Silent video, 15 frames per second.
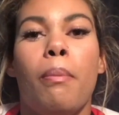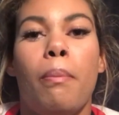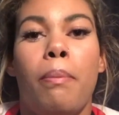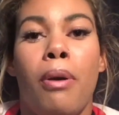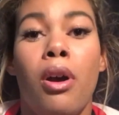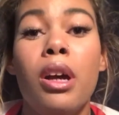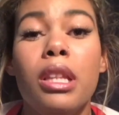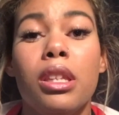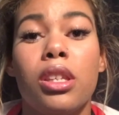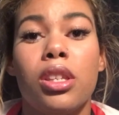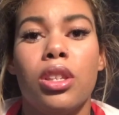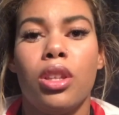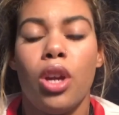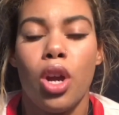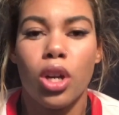
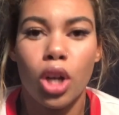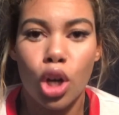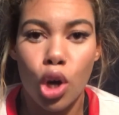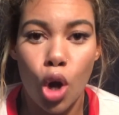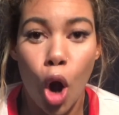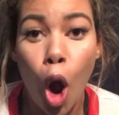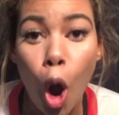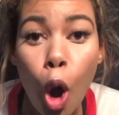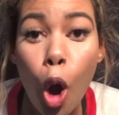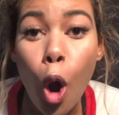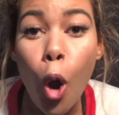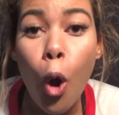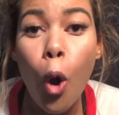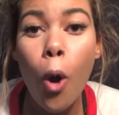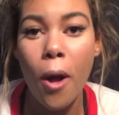puts her
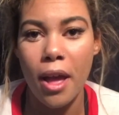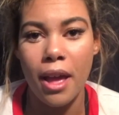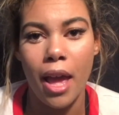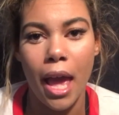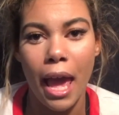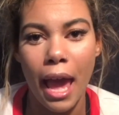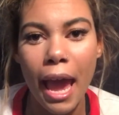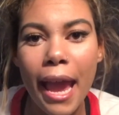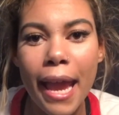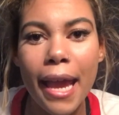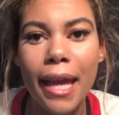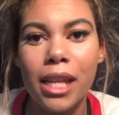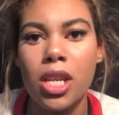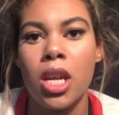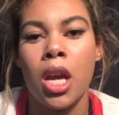whole
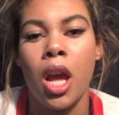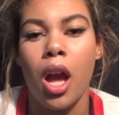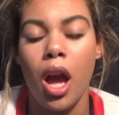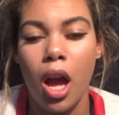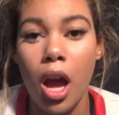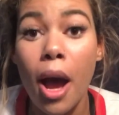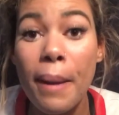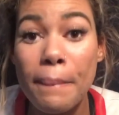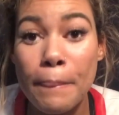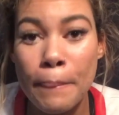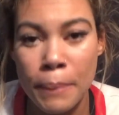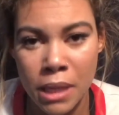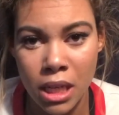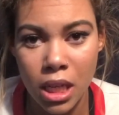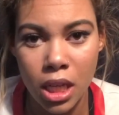hand up
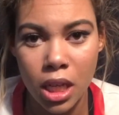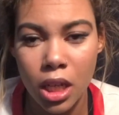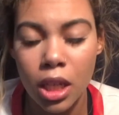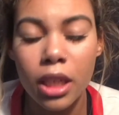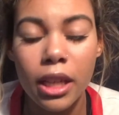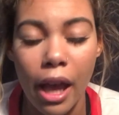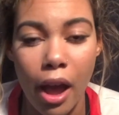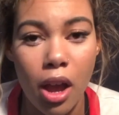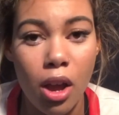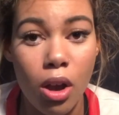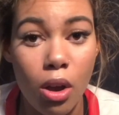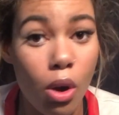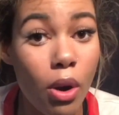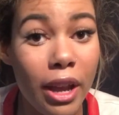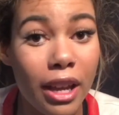me. Yeah,
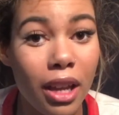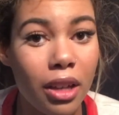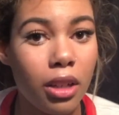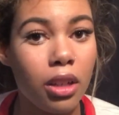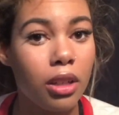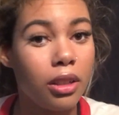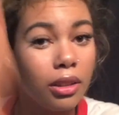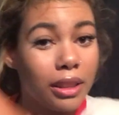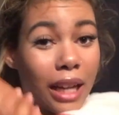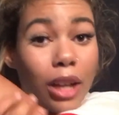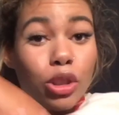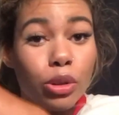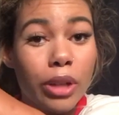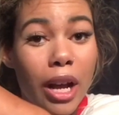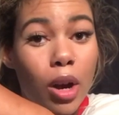whole hand
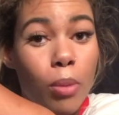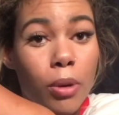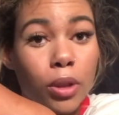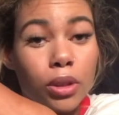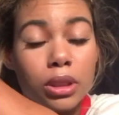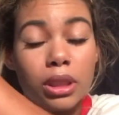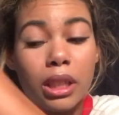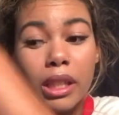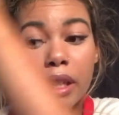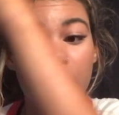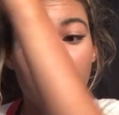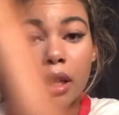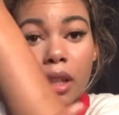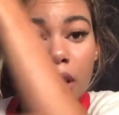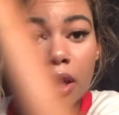down to her elbows, like